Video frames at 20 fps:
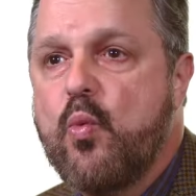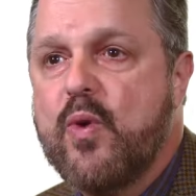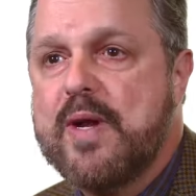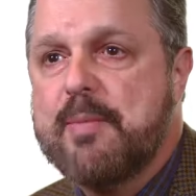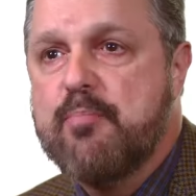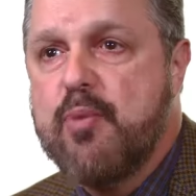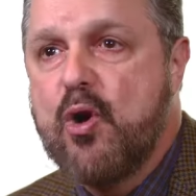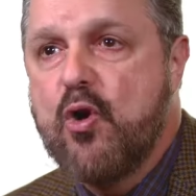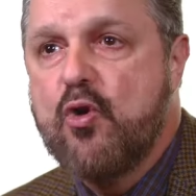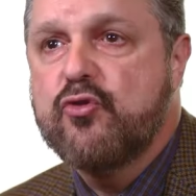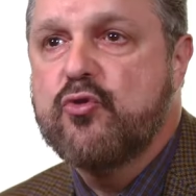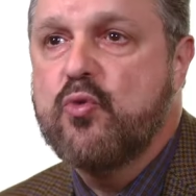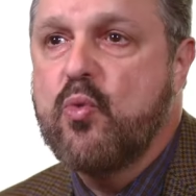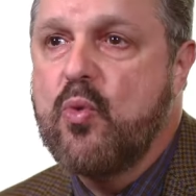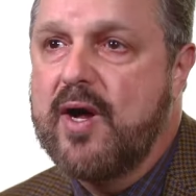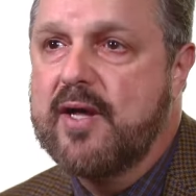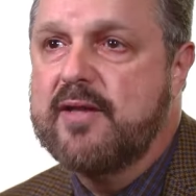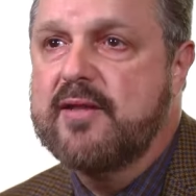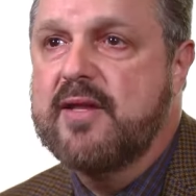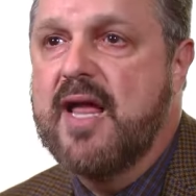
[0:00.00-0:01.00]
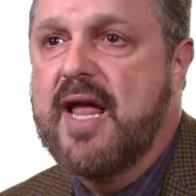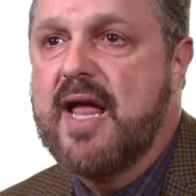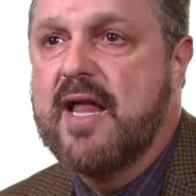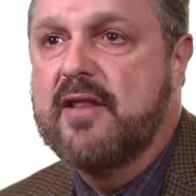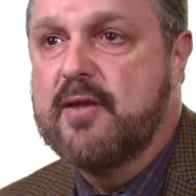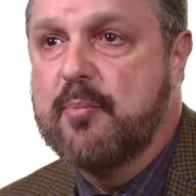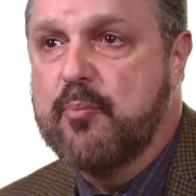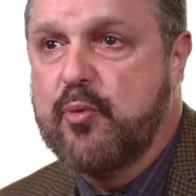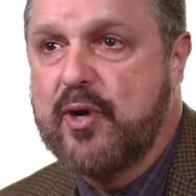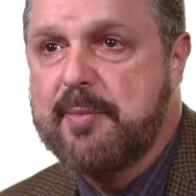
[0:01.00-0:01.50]
we both want
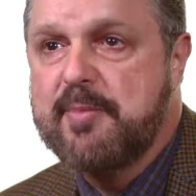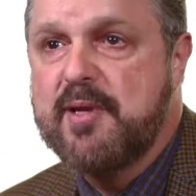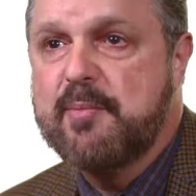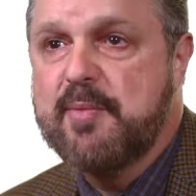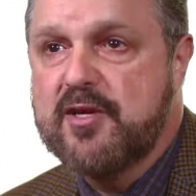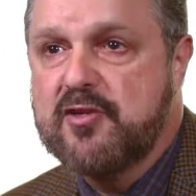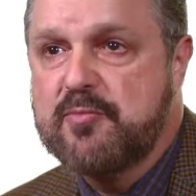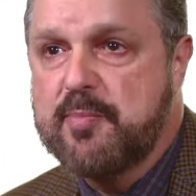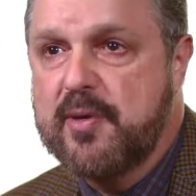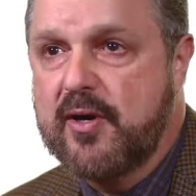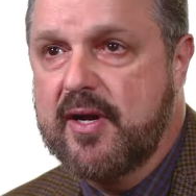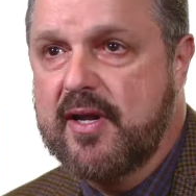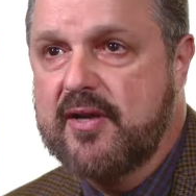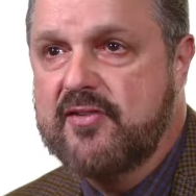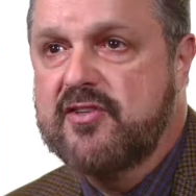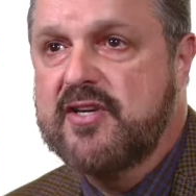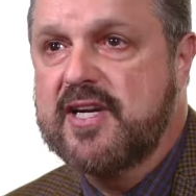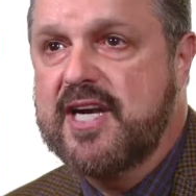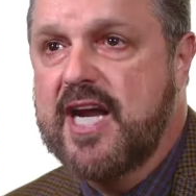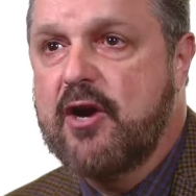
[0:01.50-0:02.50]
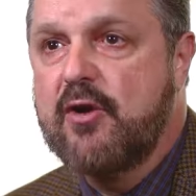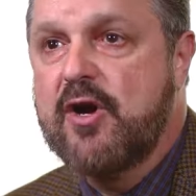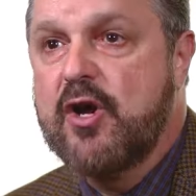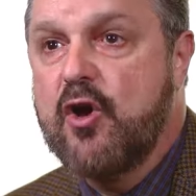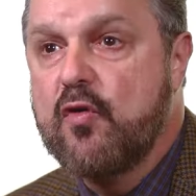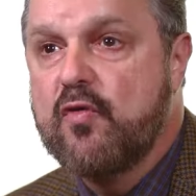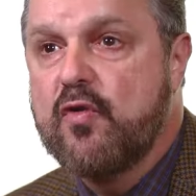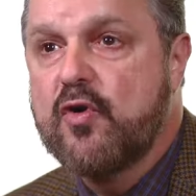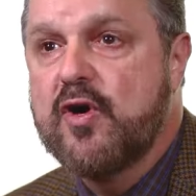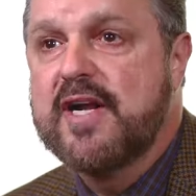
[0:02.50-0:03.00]
the premium experience to carry
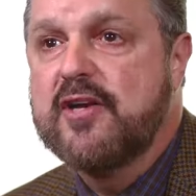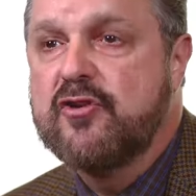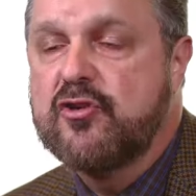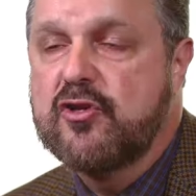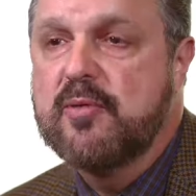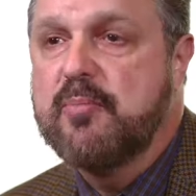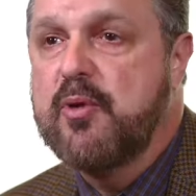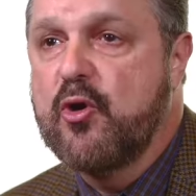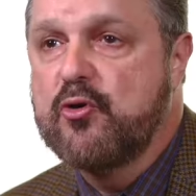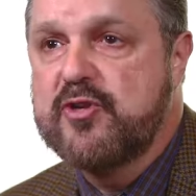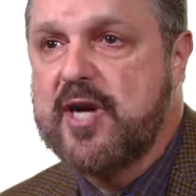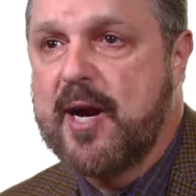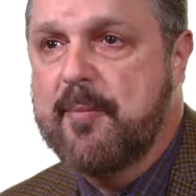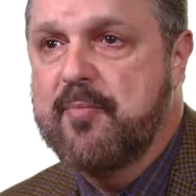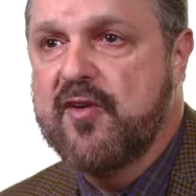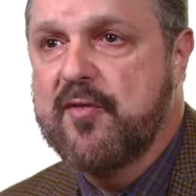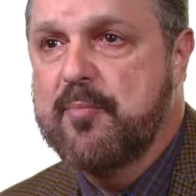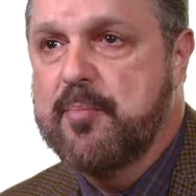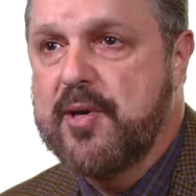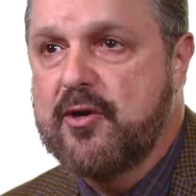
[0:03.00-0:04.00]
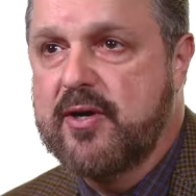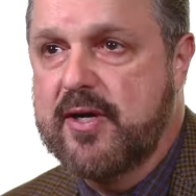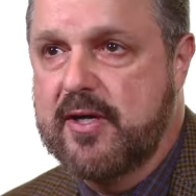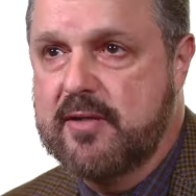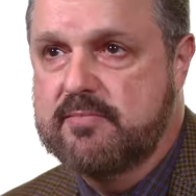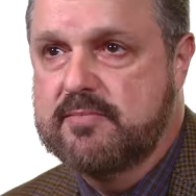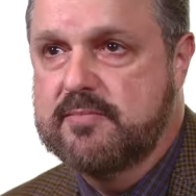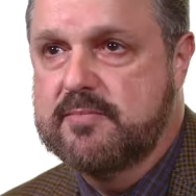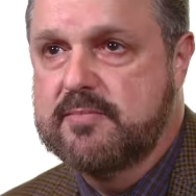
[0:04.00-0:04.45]
over into the postoperative period.